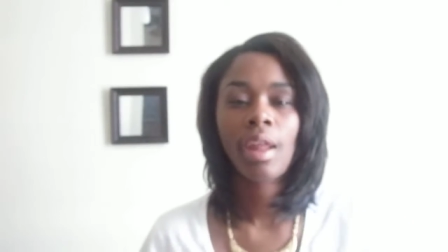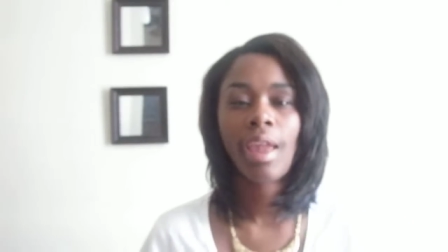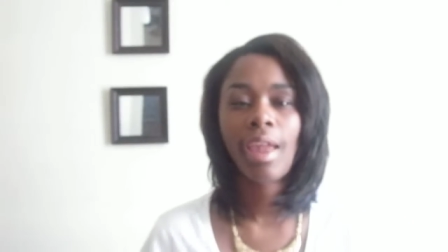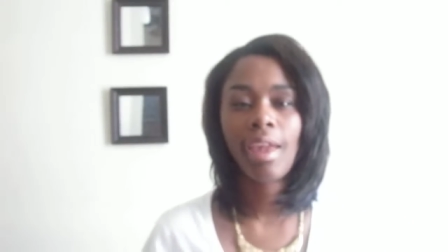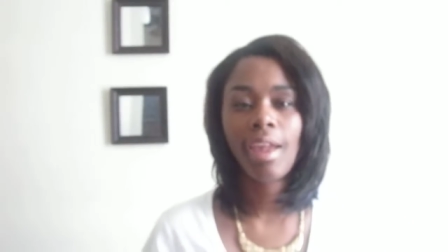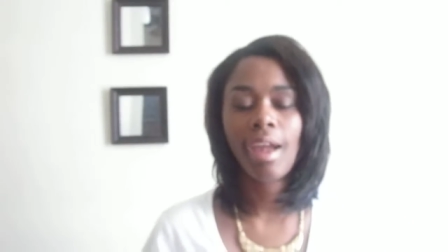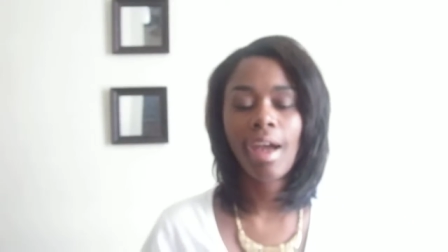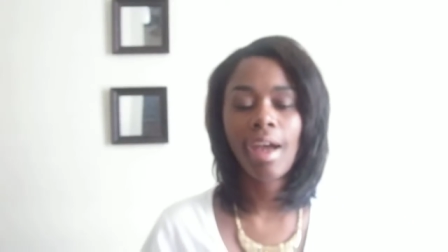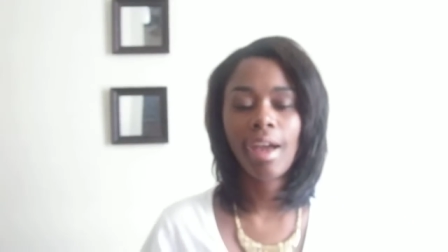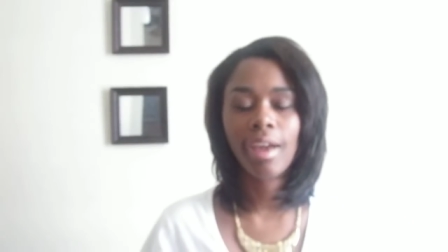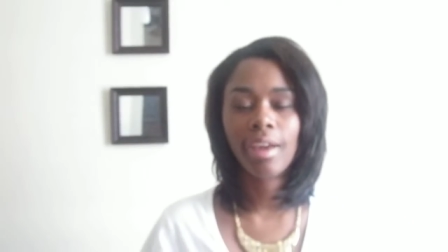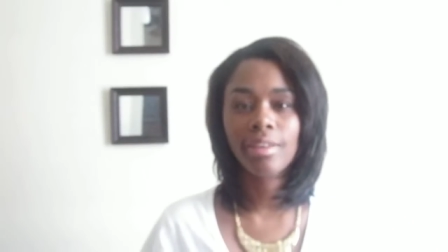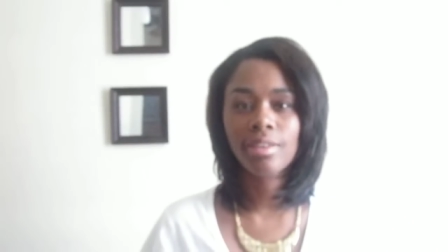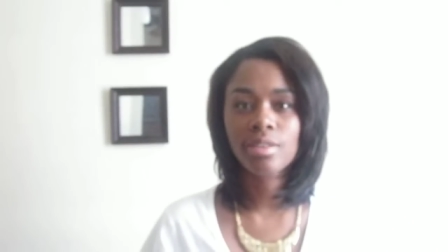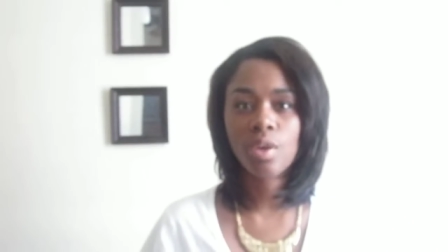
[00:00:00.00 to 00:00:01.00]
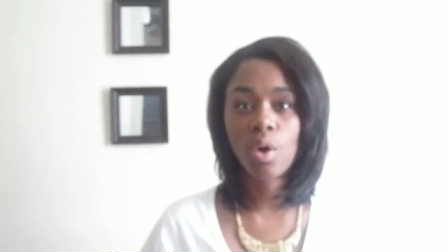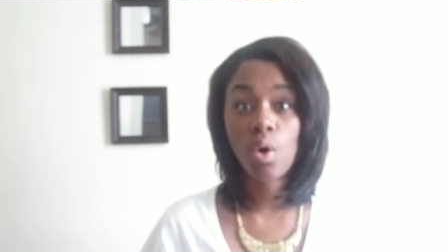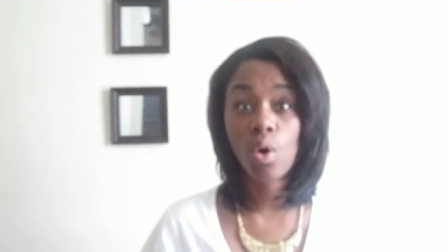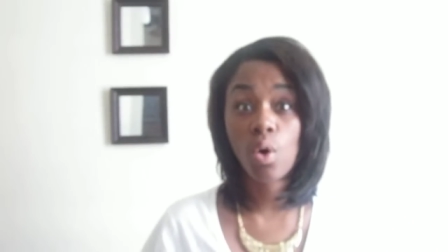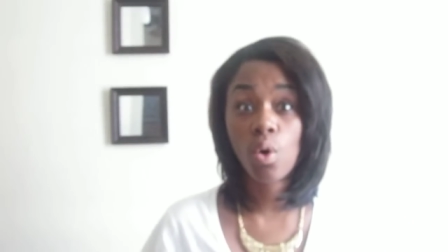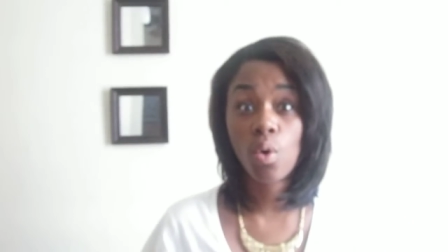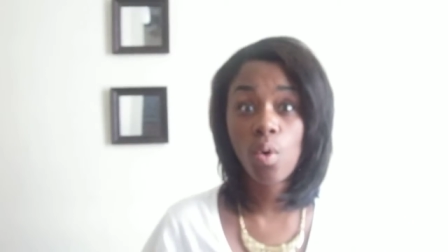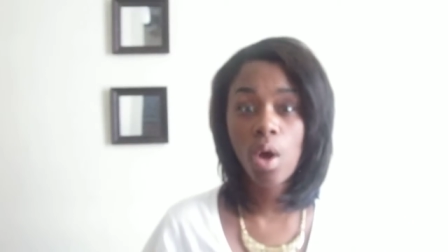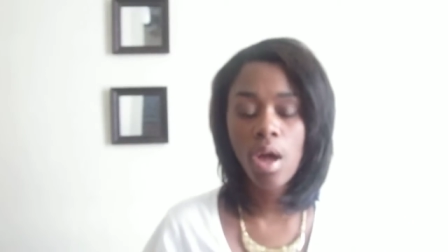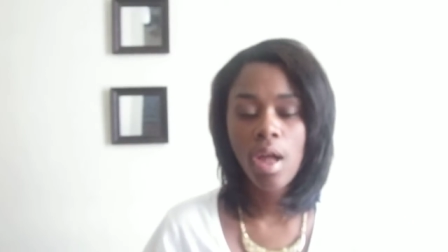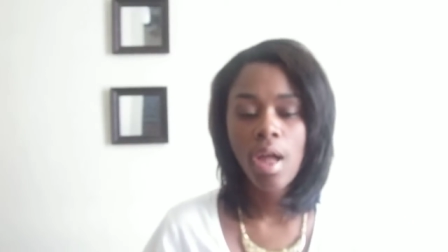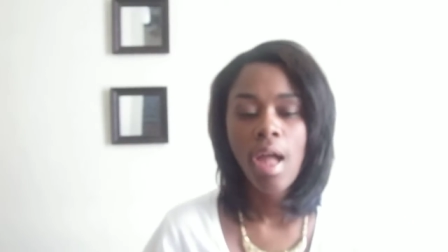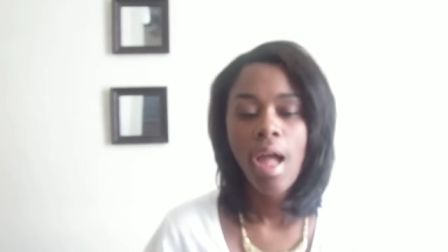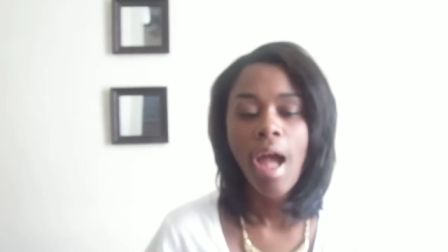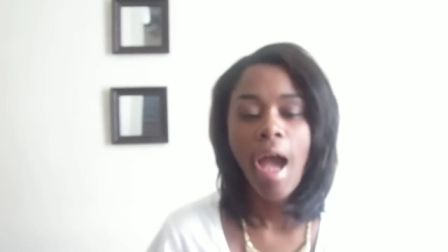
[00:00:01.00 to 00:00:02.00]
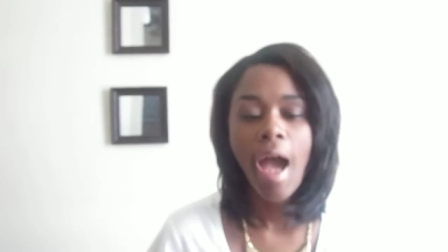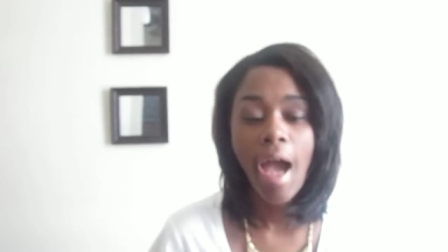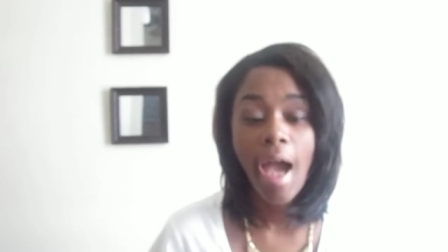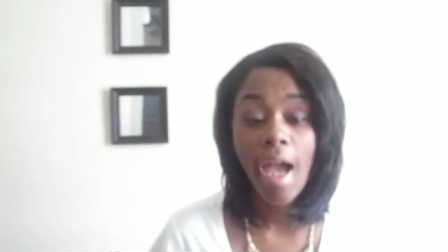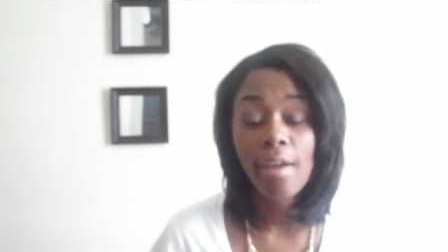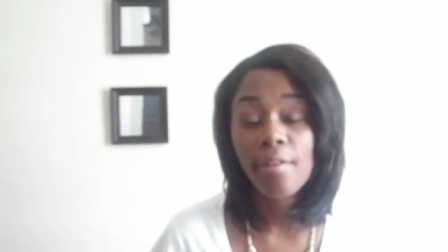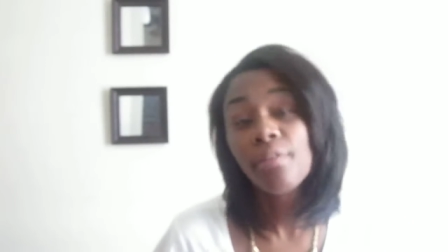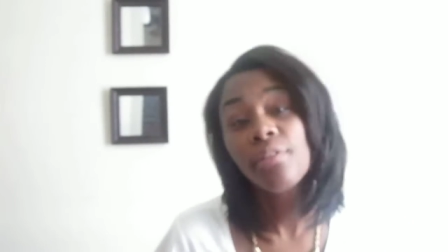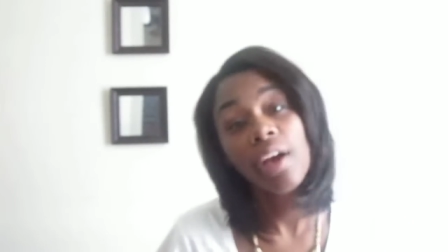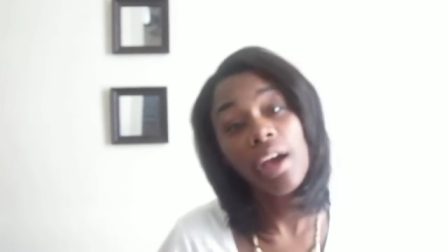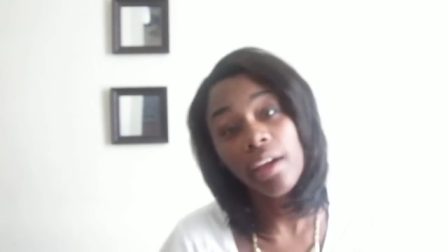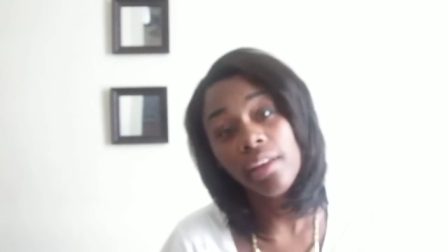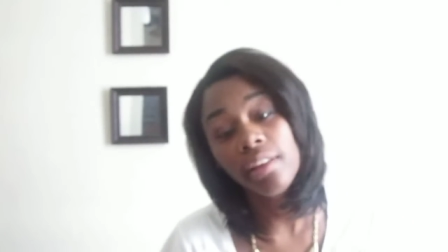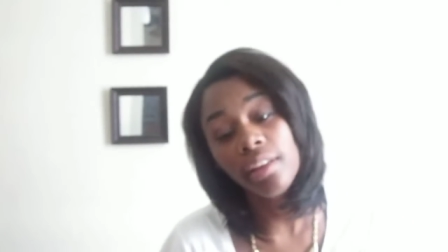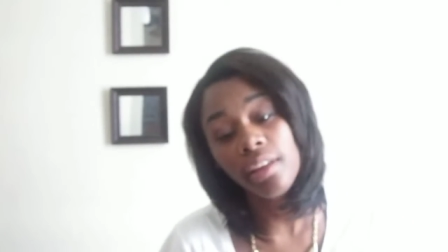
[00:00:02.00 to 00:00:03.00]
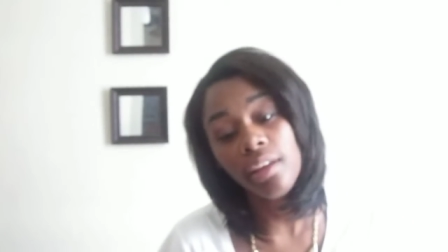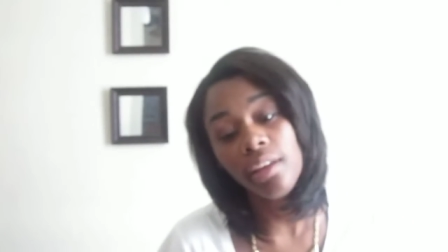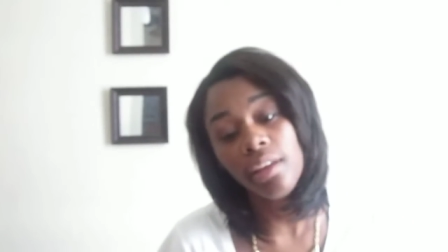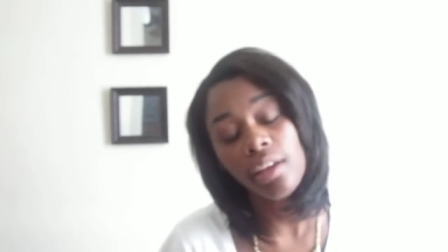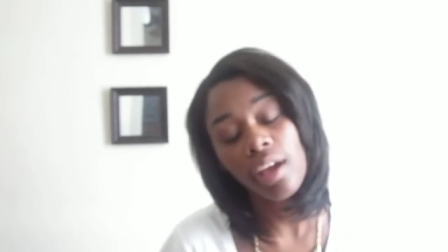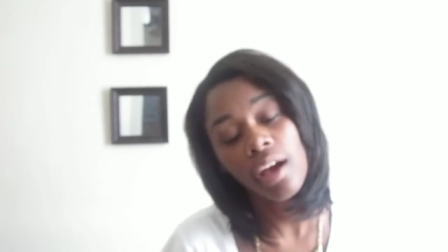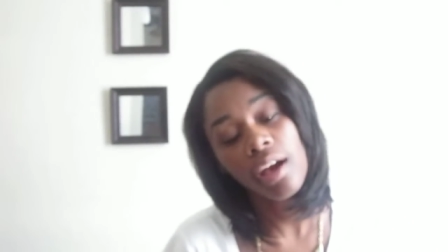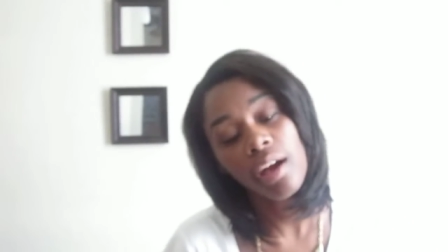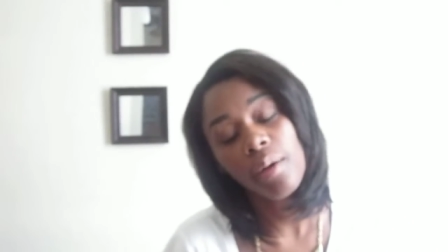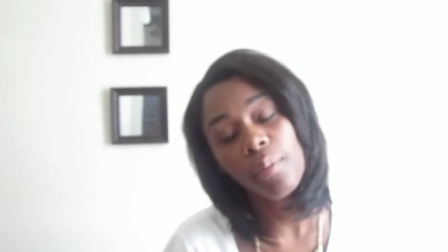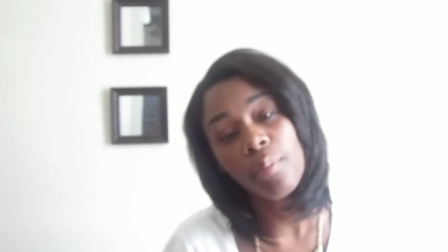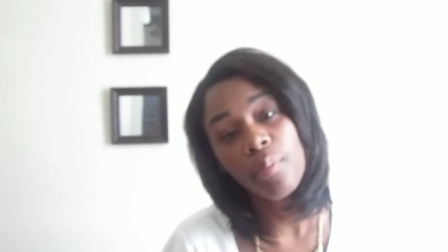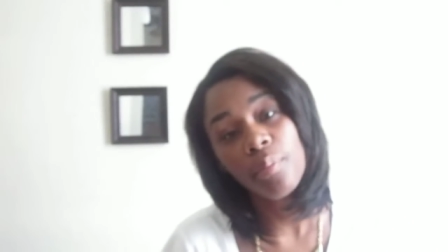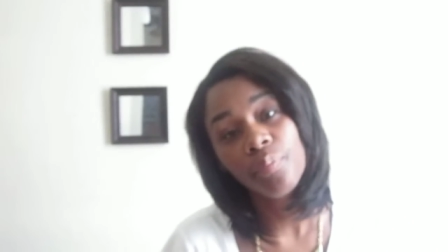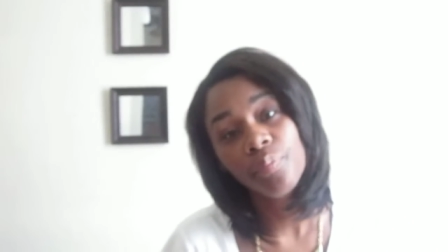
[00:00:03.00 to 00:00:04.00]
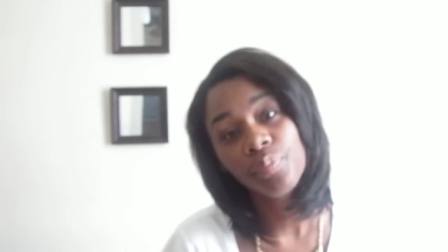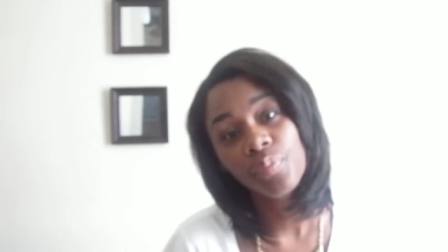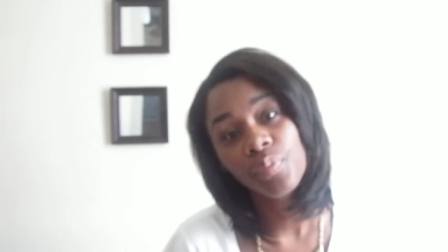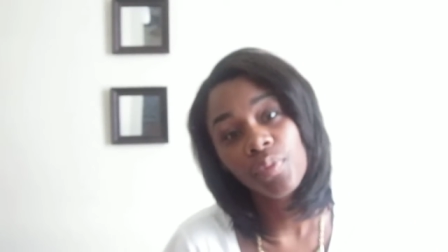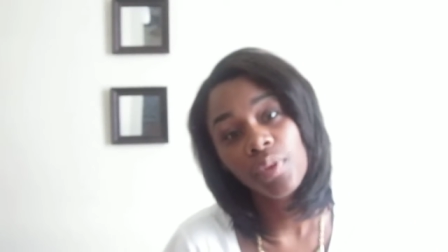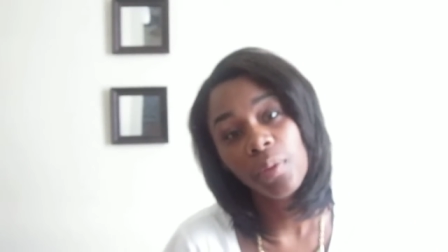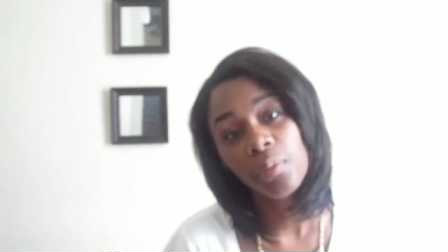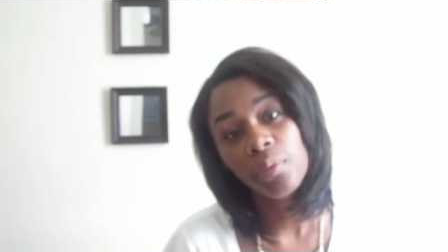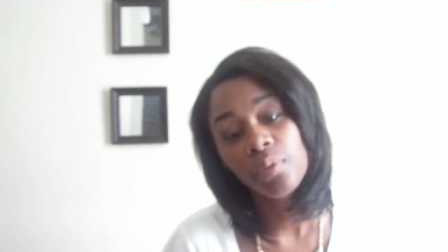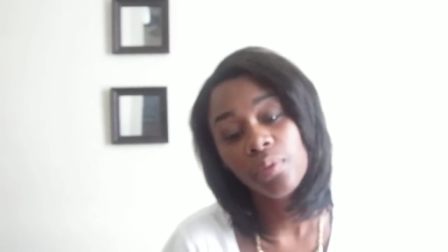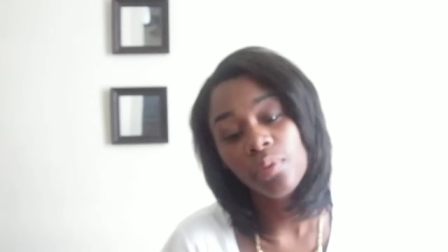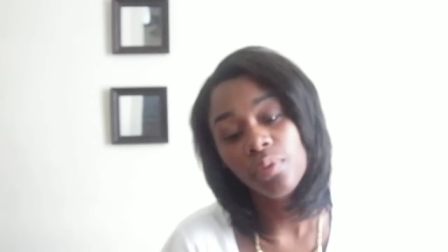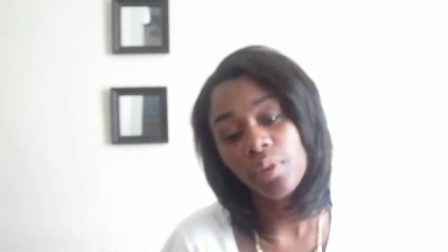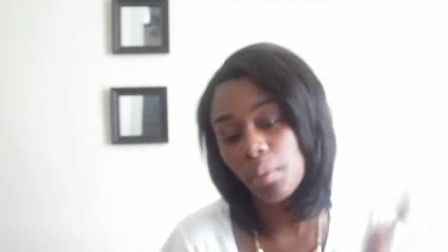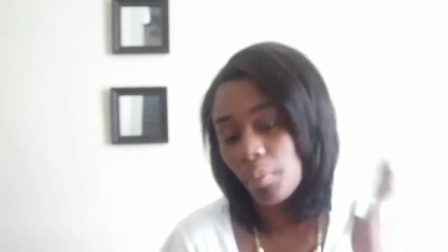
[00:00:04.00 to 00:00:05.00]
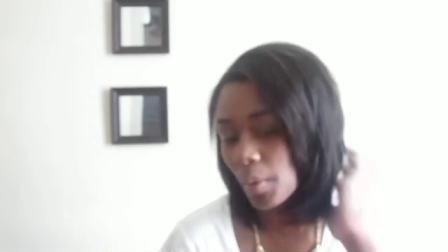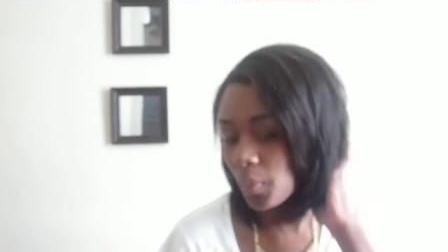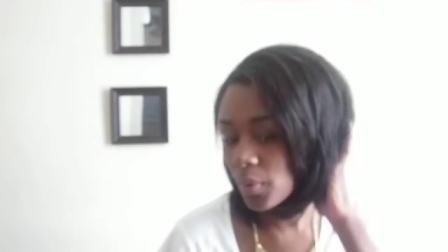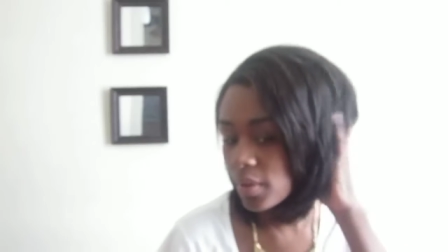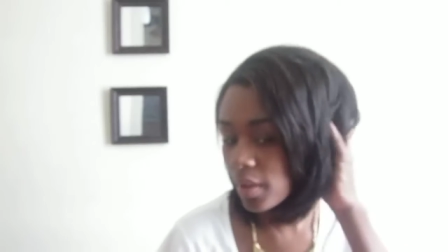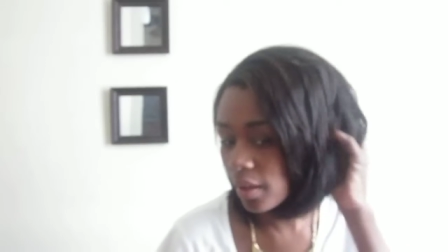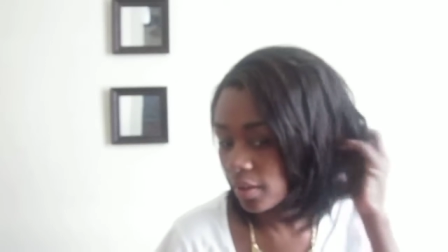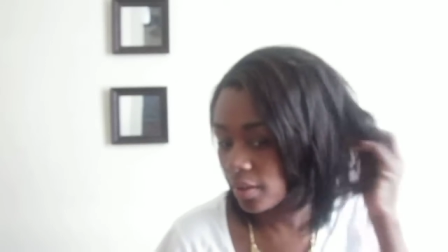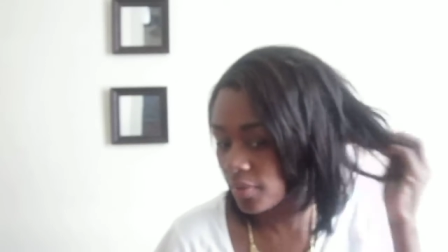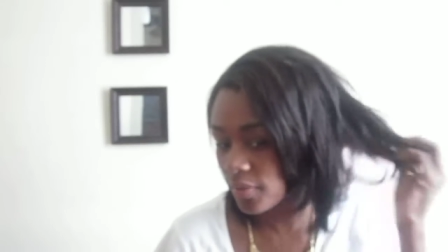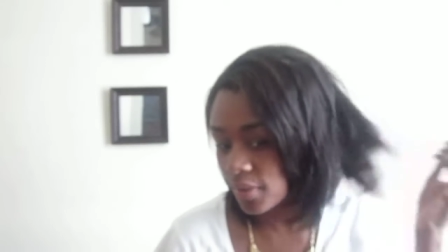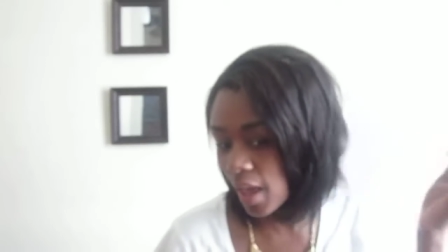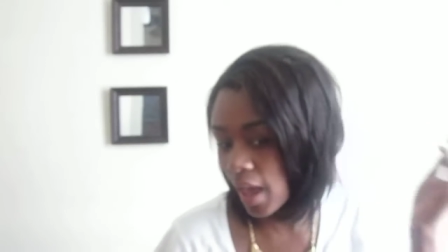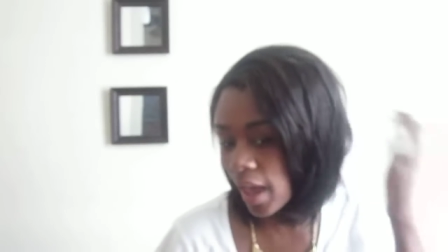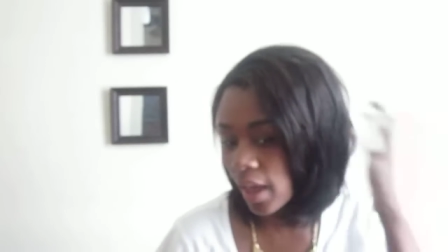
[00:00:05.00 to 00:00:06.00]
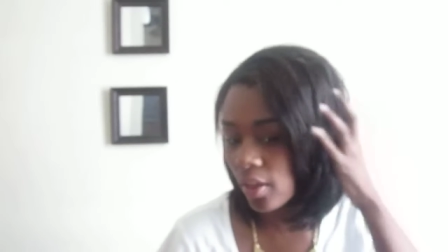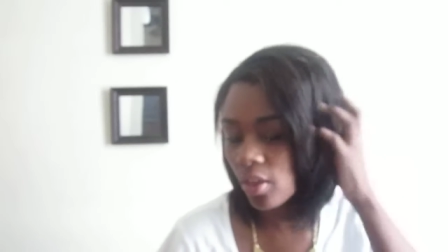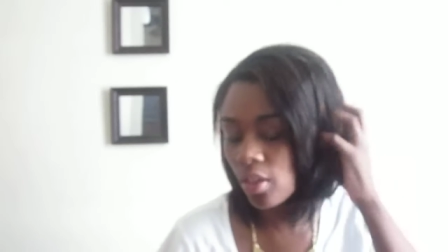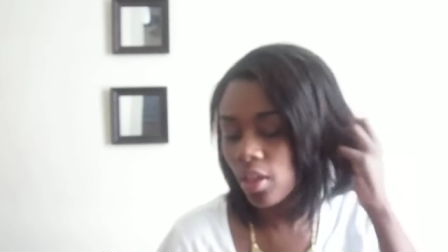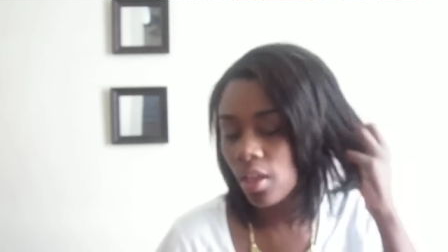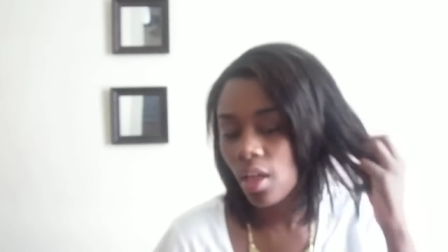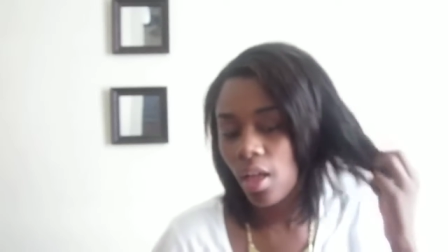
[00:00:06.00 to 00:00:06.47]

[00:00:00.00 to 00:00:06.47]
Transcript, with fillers: Hey guys, so I finally um, did my protective style.